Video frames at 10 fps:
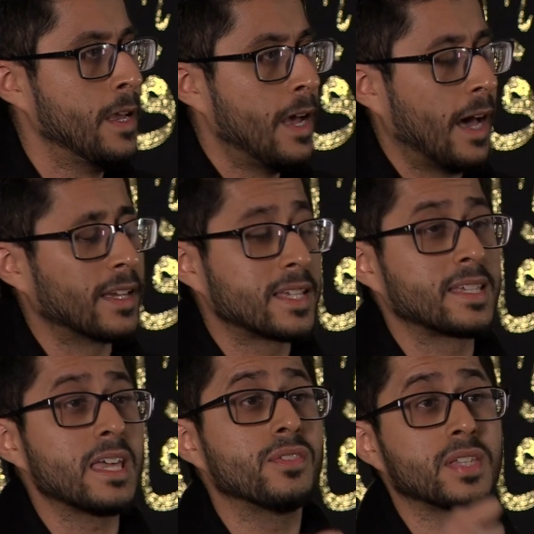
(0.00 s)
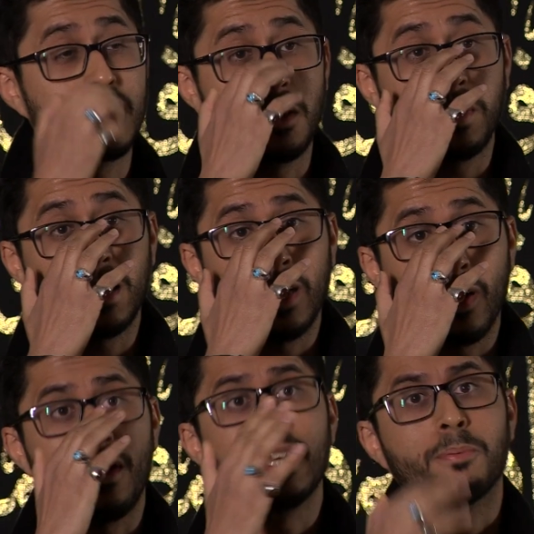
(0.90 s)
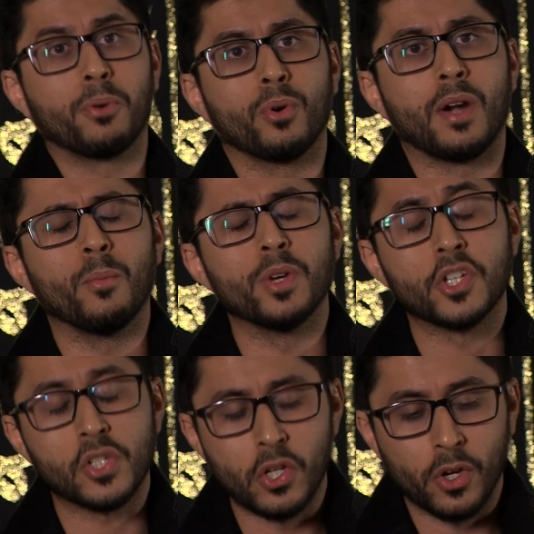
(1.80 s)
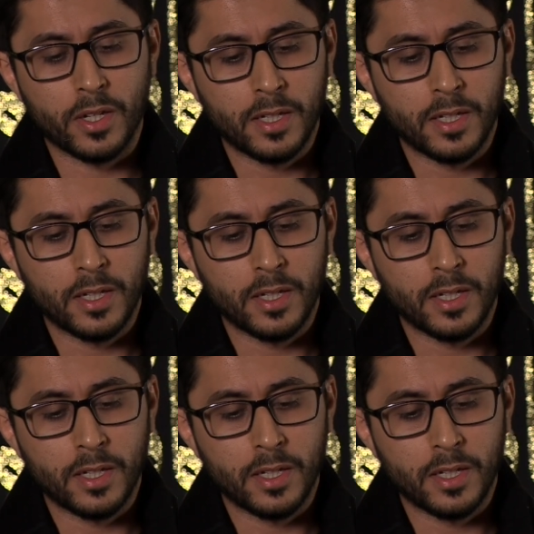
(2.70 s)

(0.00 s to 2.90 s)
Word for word: And I say this at the beginning of any program, which is look,